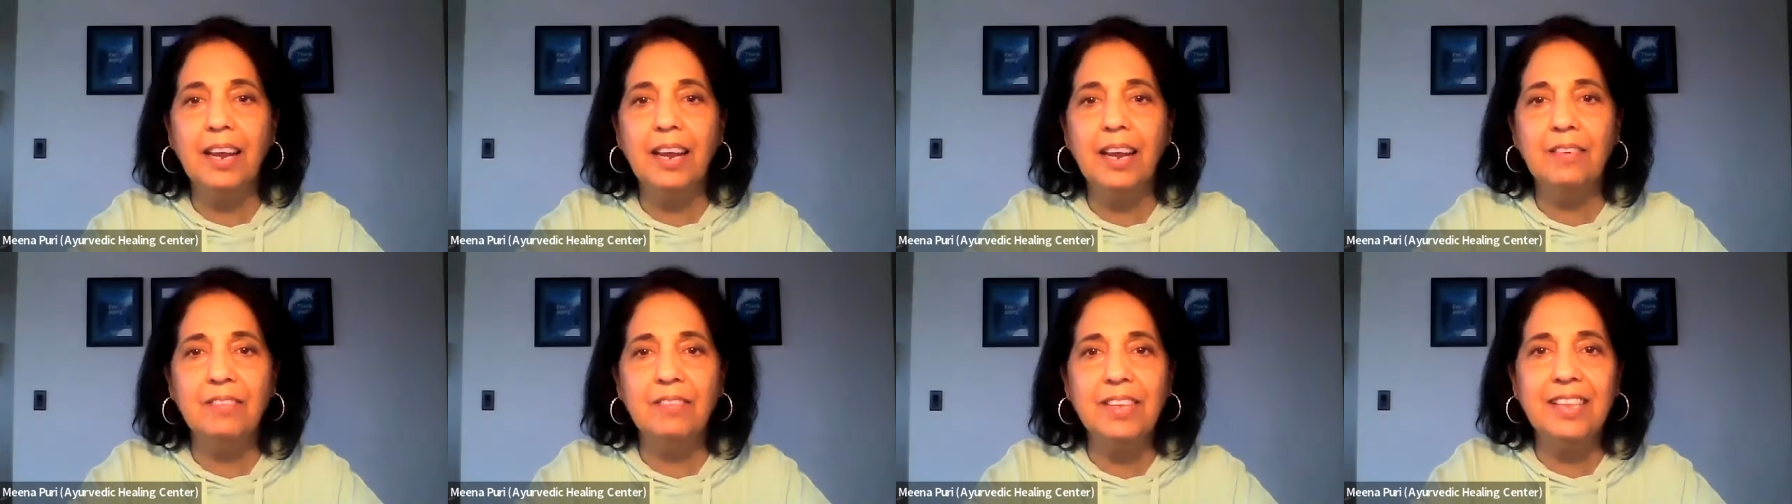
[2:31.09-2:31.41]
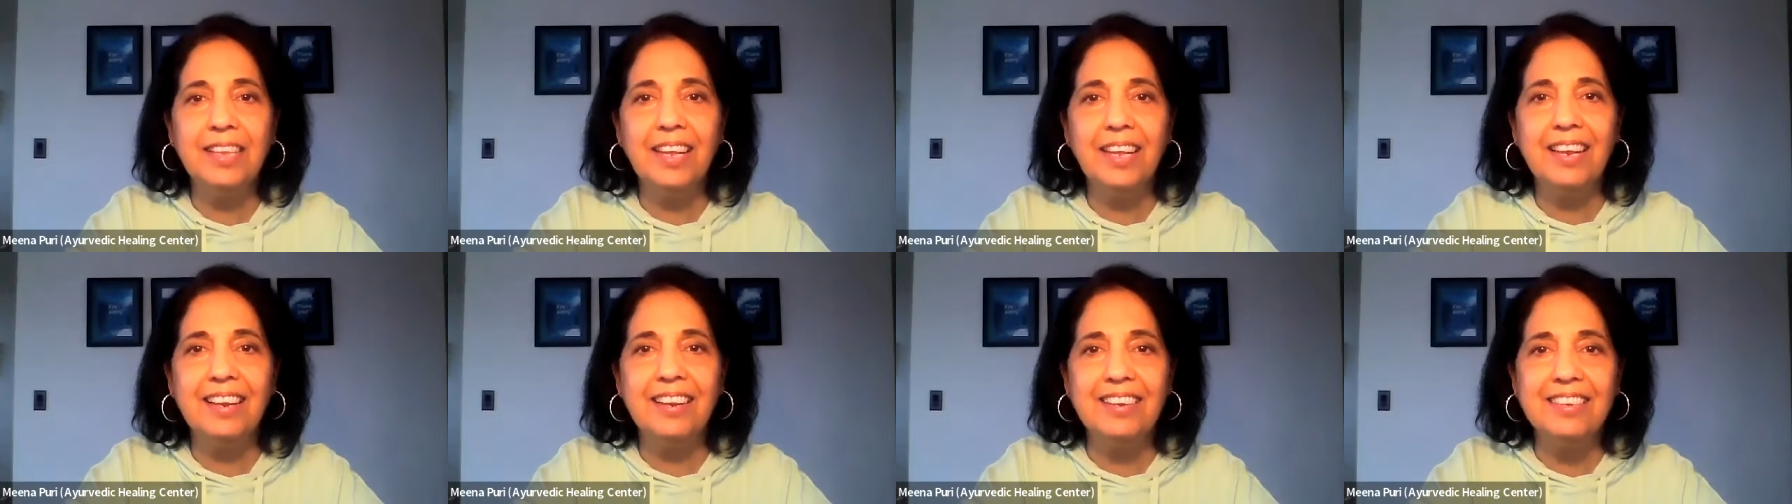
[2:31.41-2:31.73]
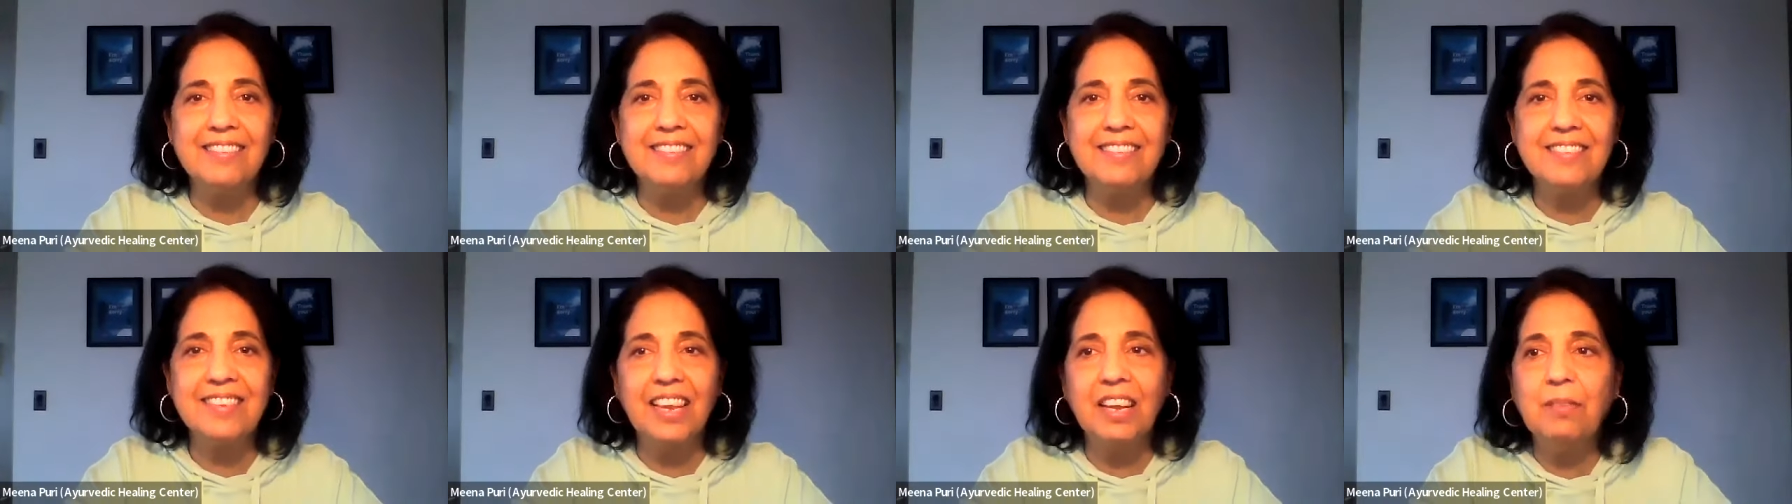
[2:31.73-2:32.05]
Everything
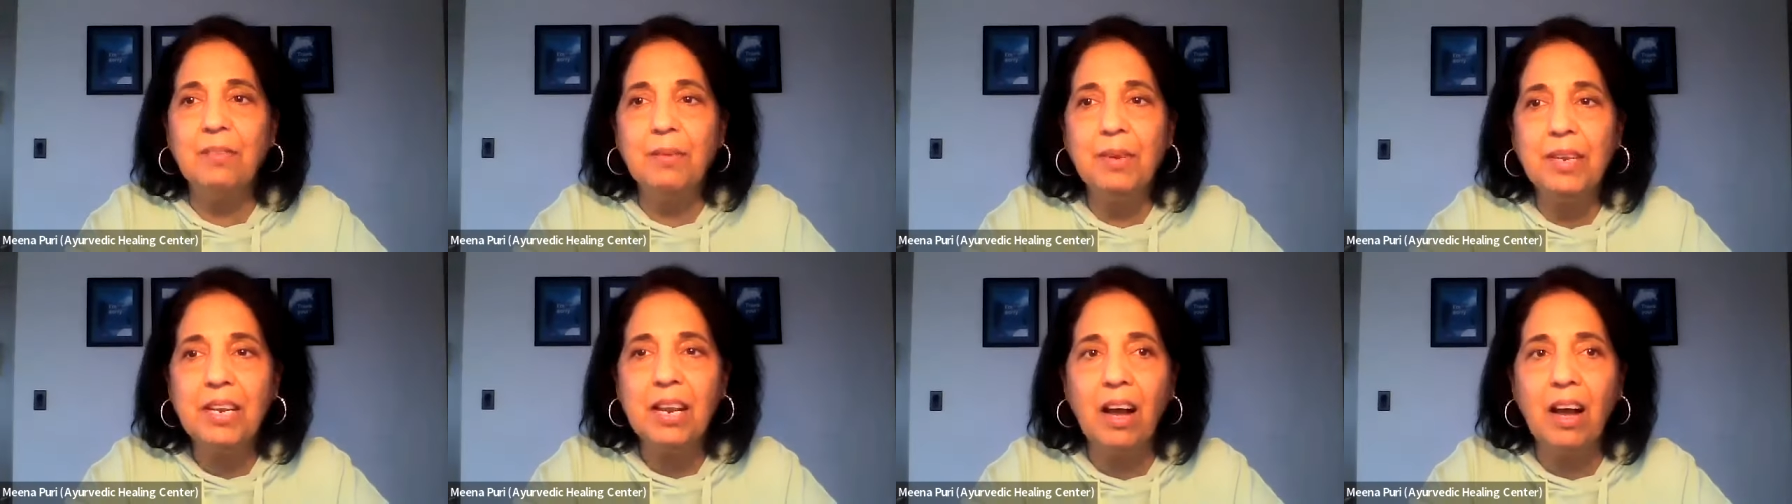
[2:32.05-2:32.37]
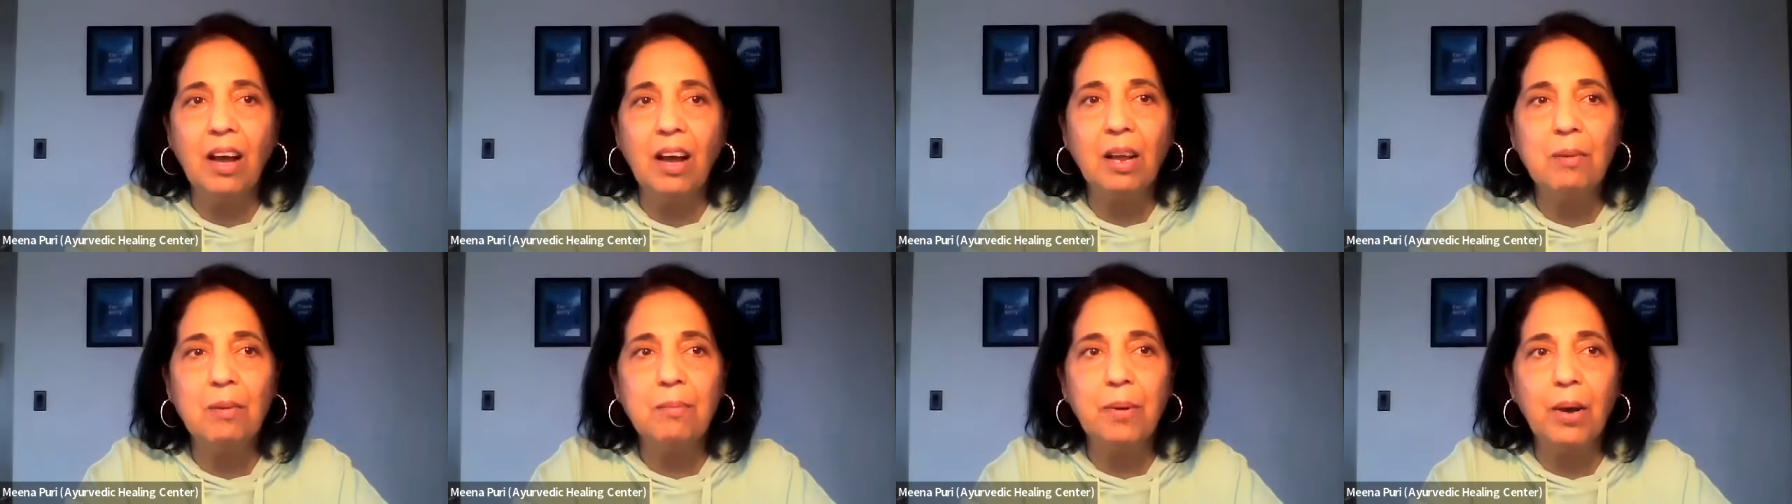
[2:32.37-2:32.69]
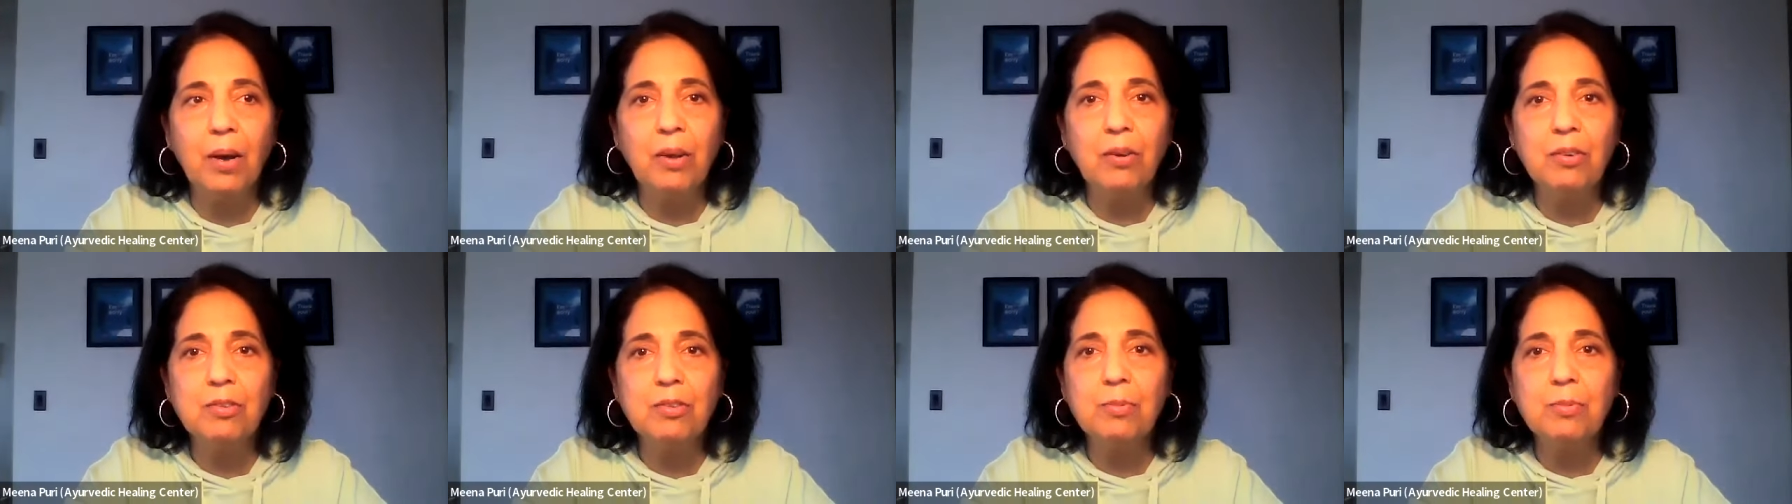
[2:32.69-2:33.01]
is. Can we talk
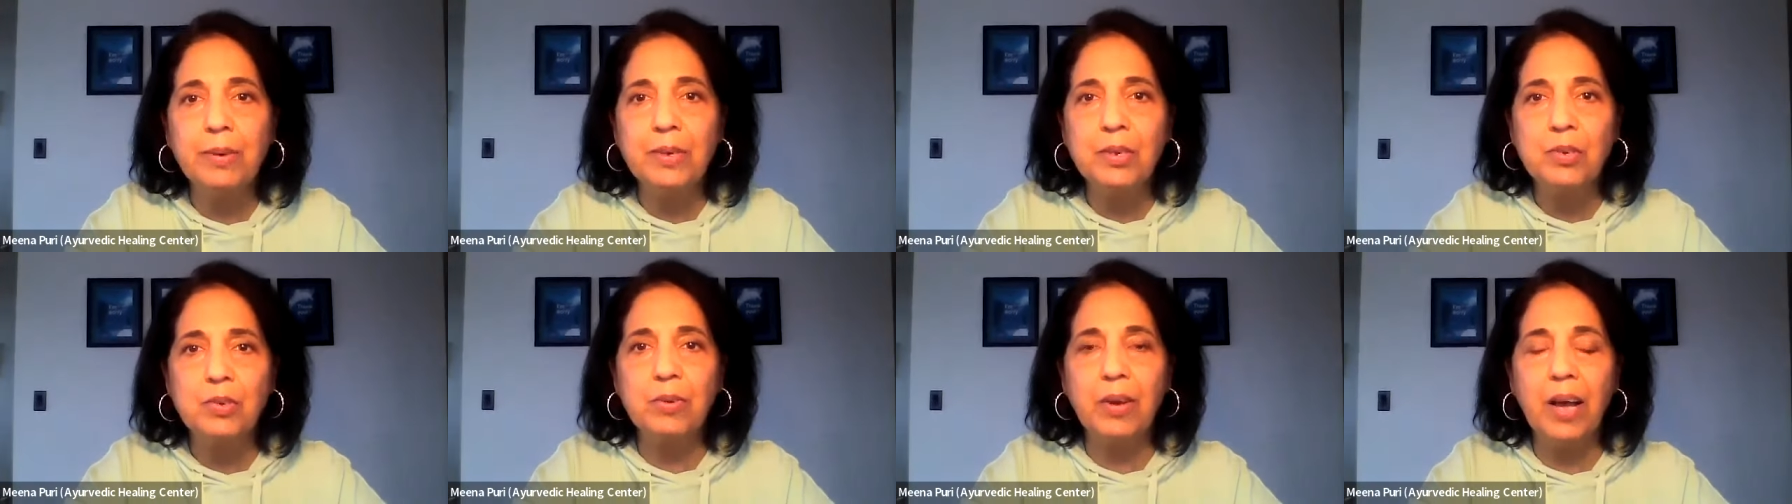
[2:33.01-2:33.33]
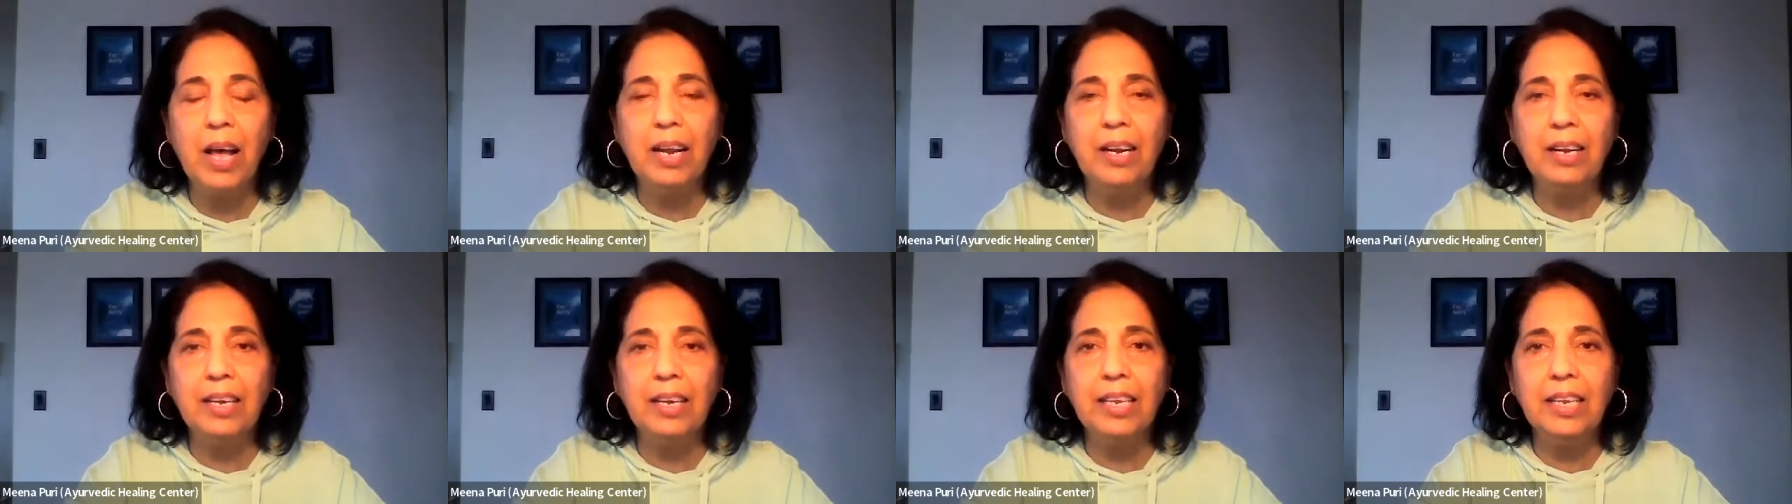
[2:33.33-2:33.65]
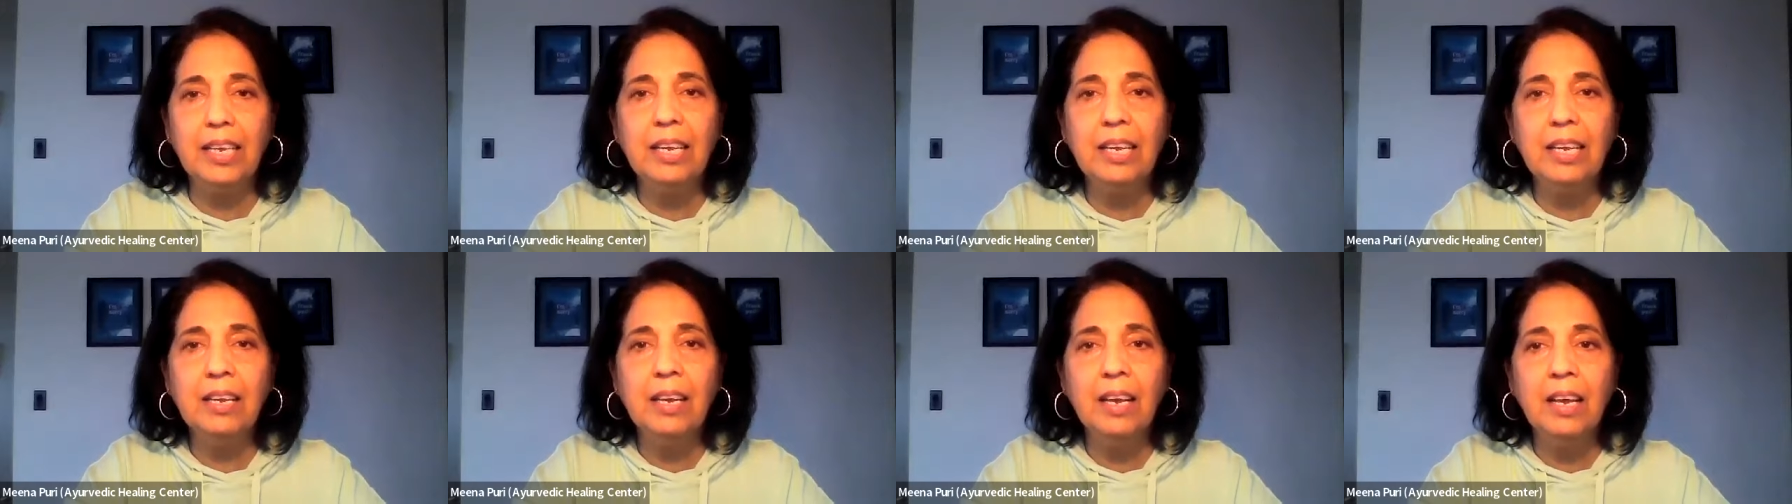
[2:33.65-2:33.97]
about
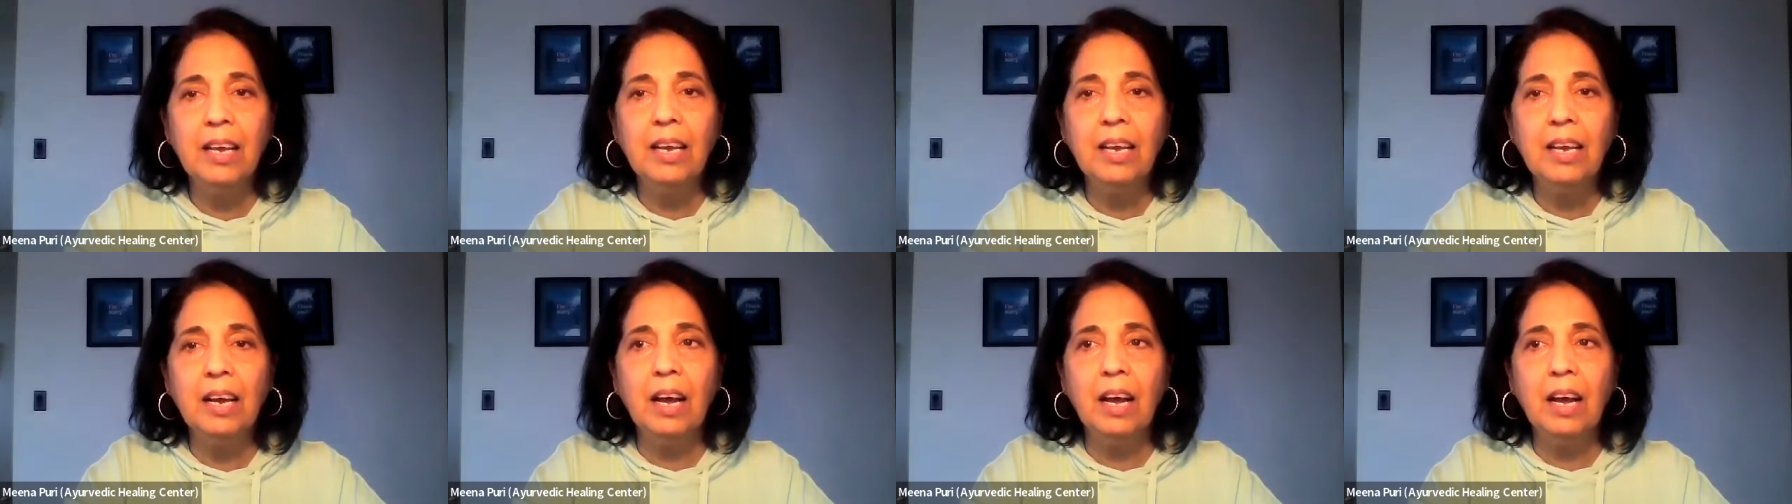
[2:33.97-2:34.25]
spirituality?